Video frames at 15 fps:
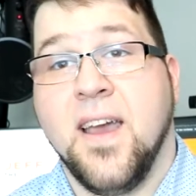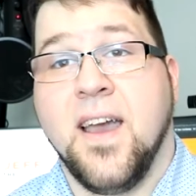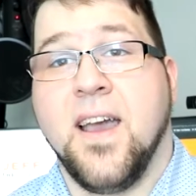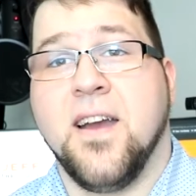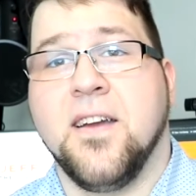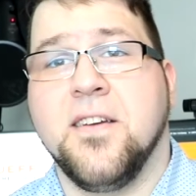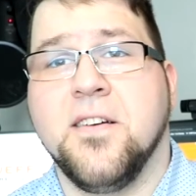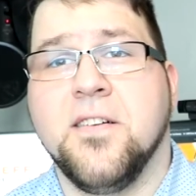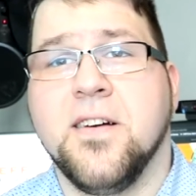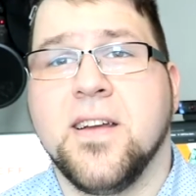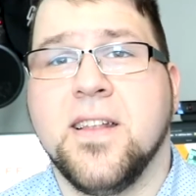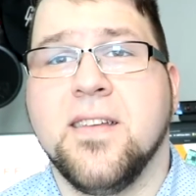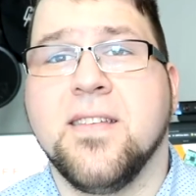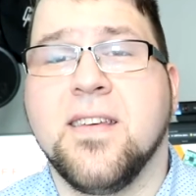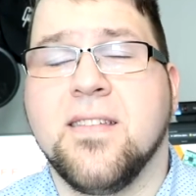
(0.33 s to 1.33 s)
Hi, are you
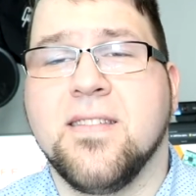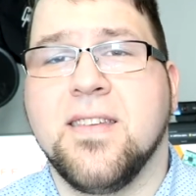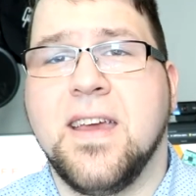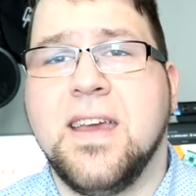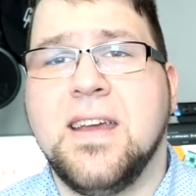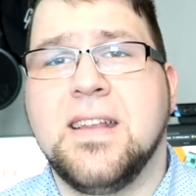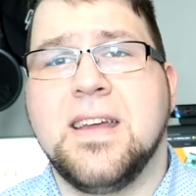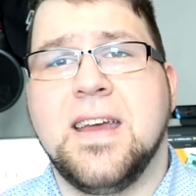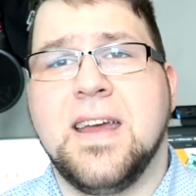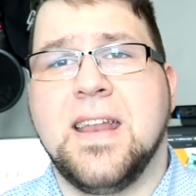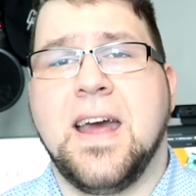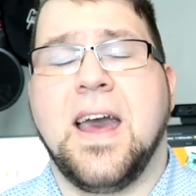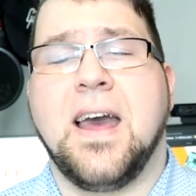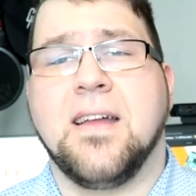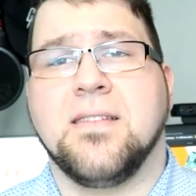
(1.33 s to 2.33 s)
looking to succeed
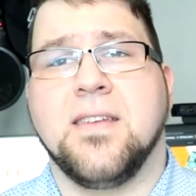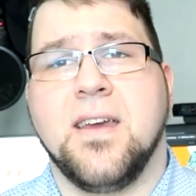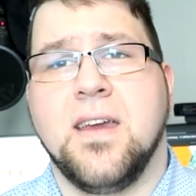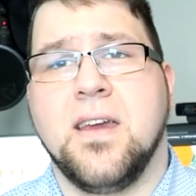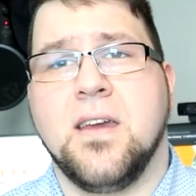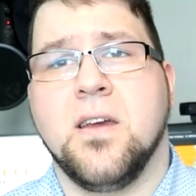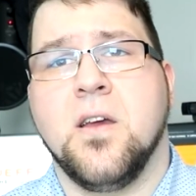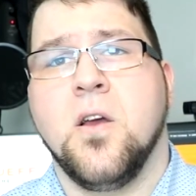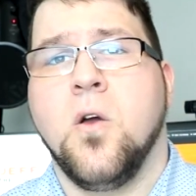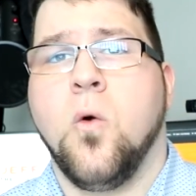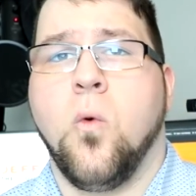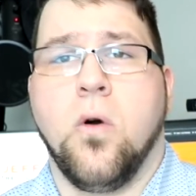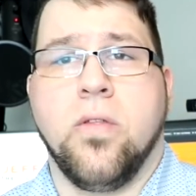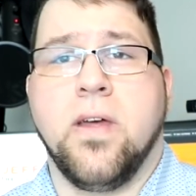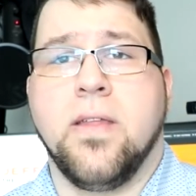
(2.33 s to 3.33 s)
in IT?
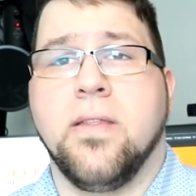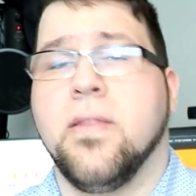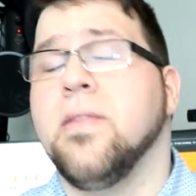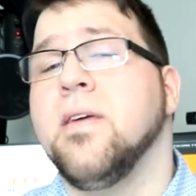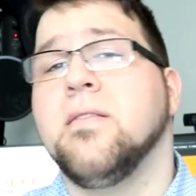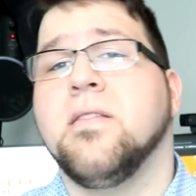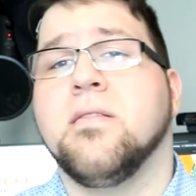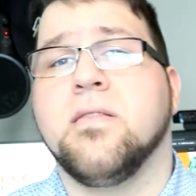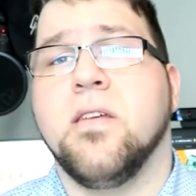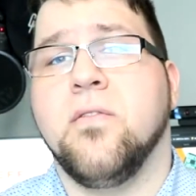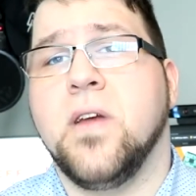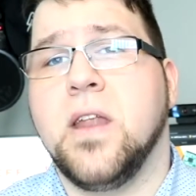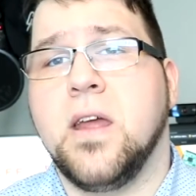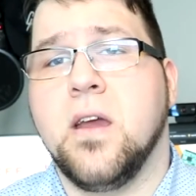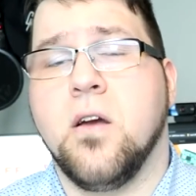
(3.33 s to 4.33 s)
Well then, this is the
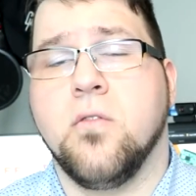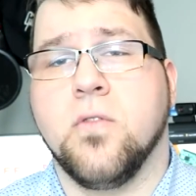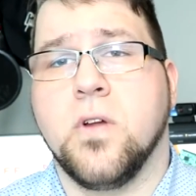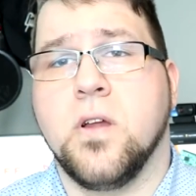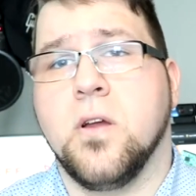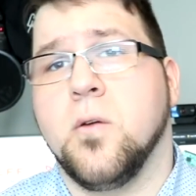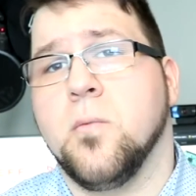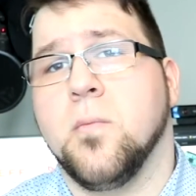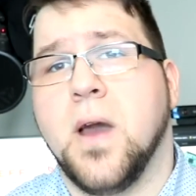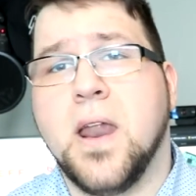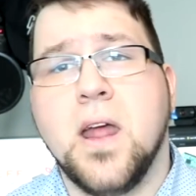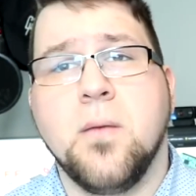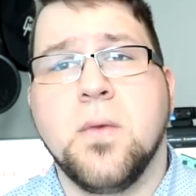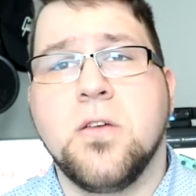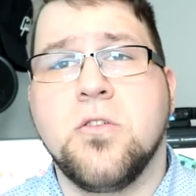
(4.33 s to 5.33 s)
video for you. My
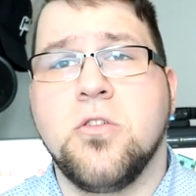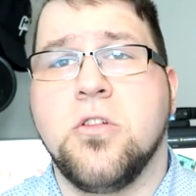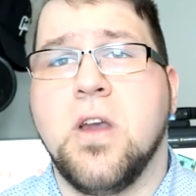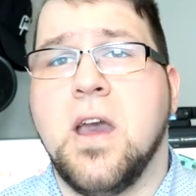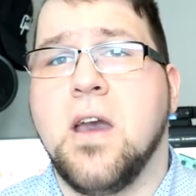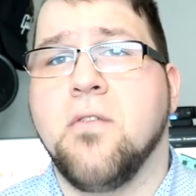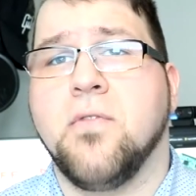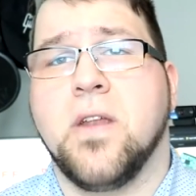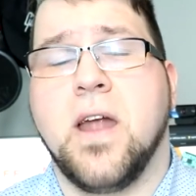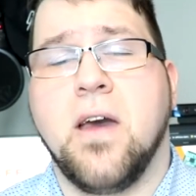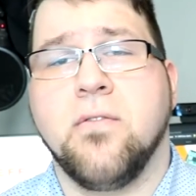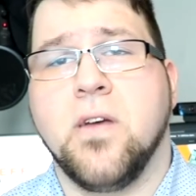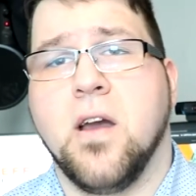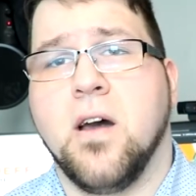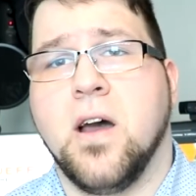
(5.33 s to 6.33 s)
name is Jeff and
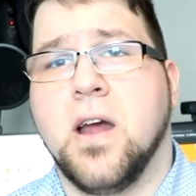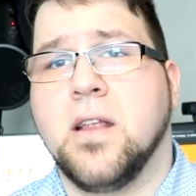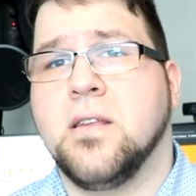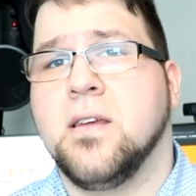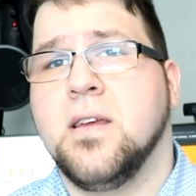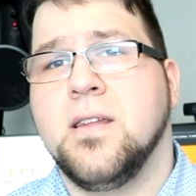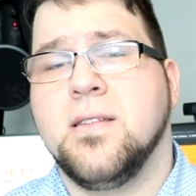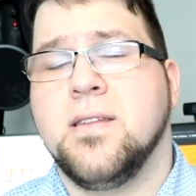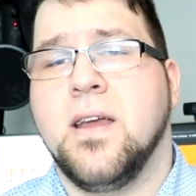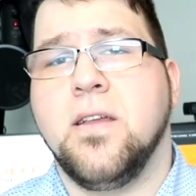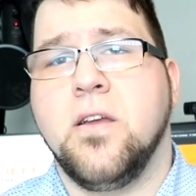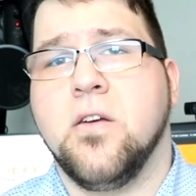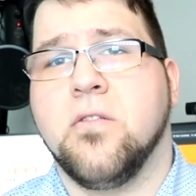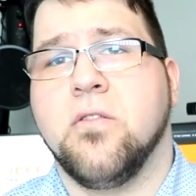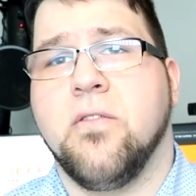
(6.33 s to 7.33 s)
I've got 10
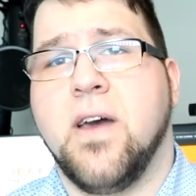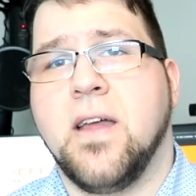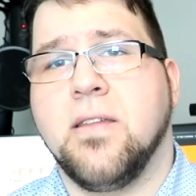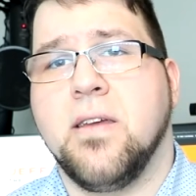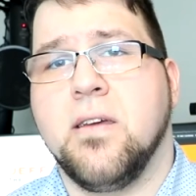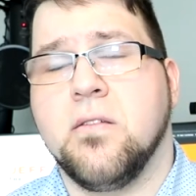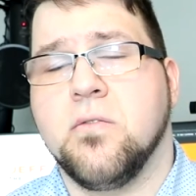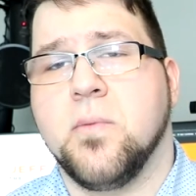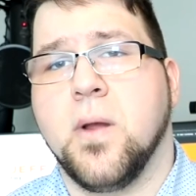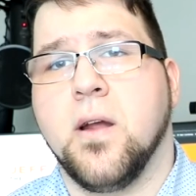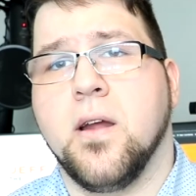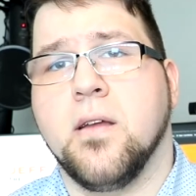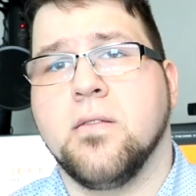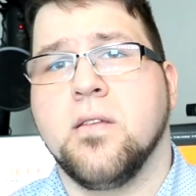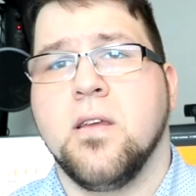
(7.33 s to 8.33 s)
years of IT
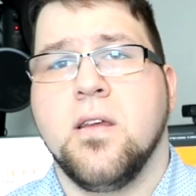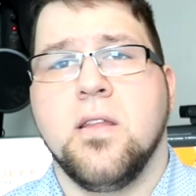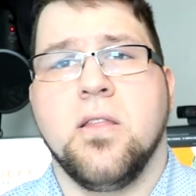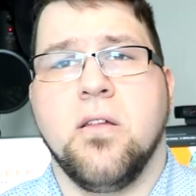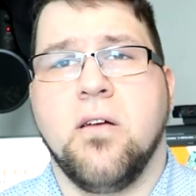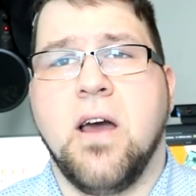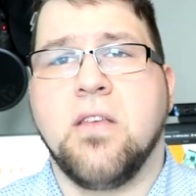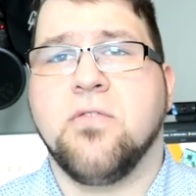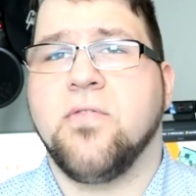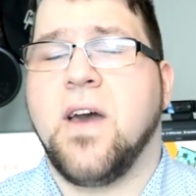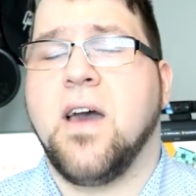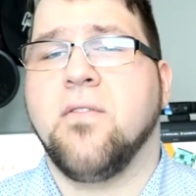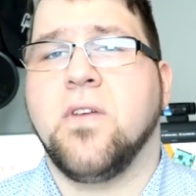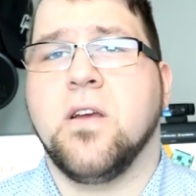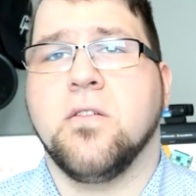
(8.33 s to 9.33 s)
experience. The last
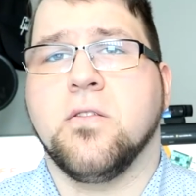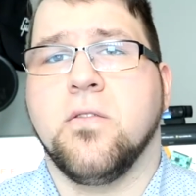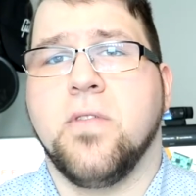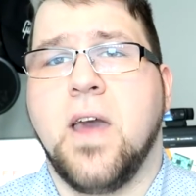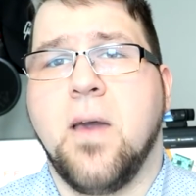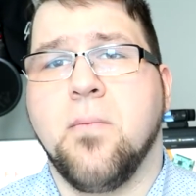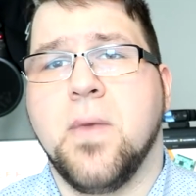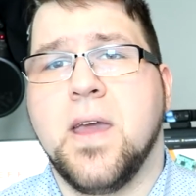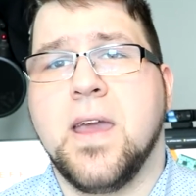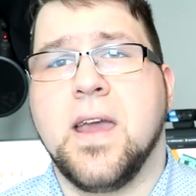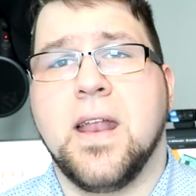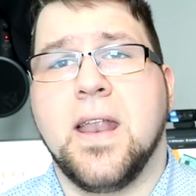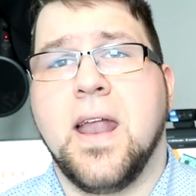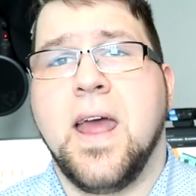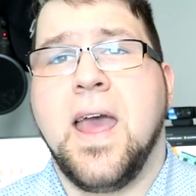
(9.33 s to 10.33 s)
5 years of that being in